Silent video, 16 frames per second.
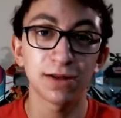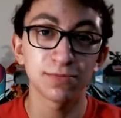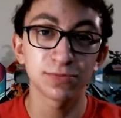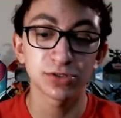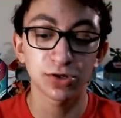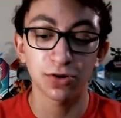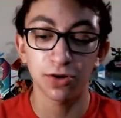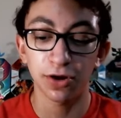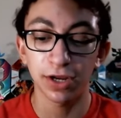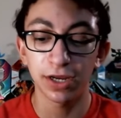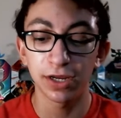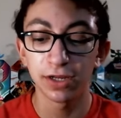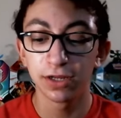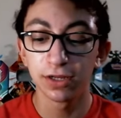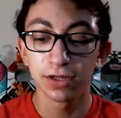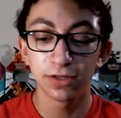I'm sorry.
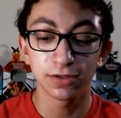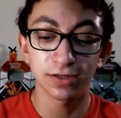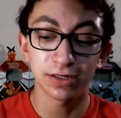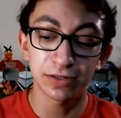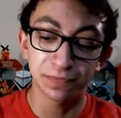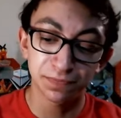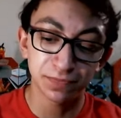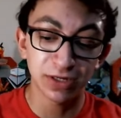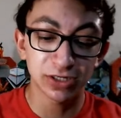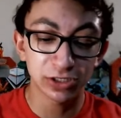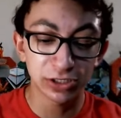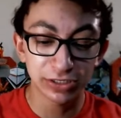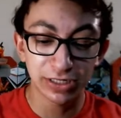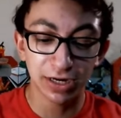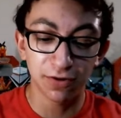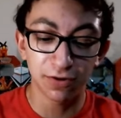Like, that's
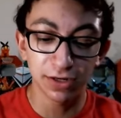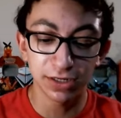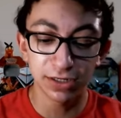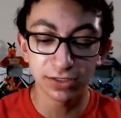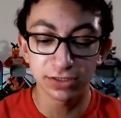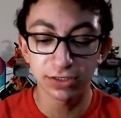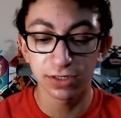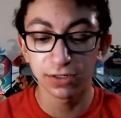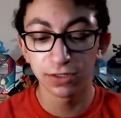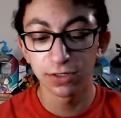just how it is.